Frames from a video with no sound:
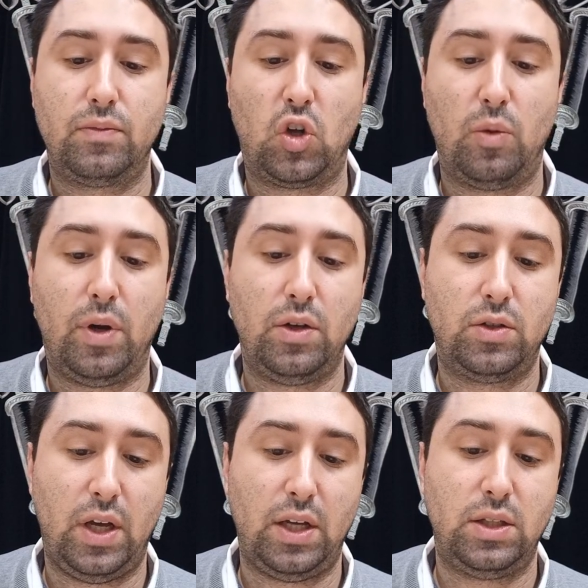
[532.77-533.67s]
The Rama
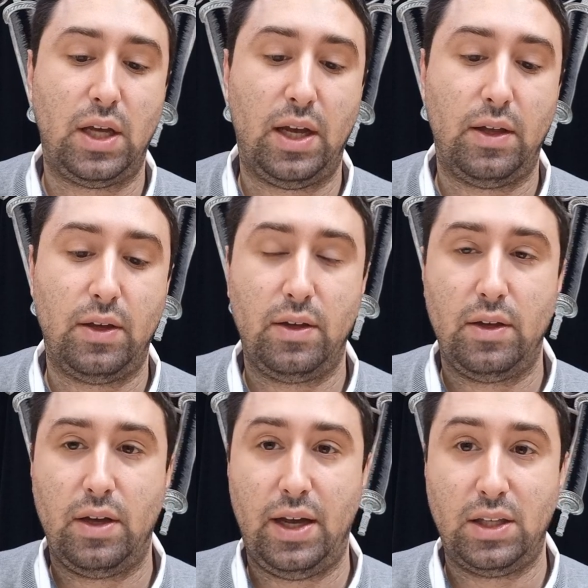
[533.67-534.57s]
says that
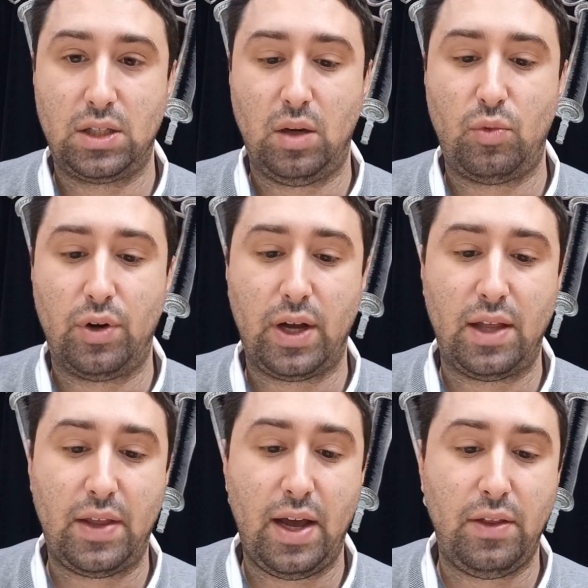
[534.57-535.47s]
in summary,
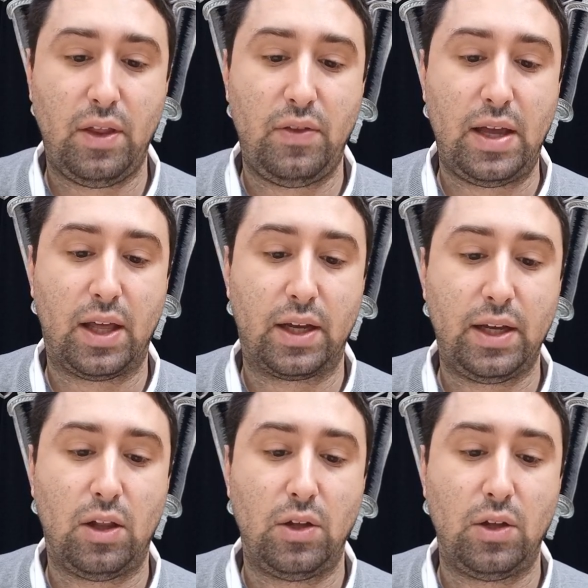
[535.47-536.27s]
at the end of the day, because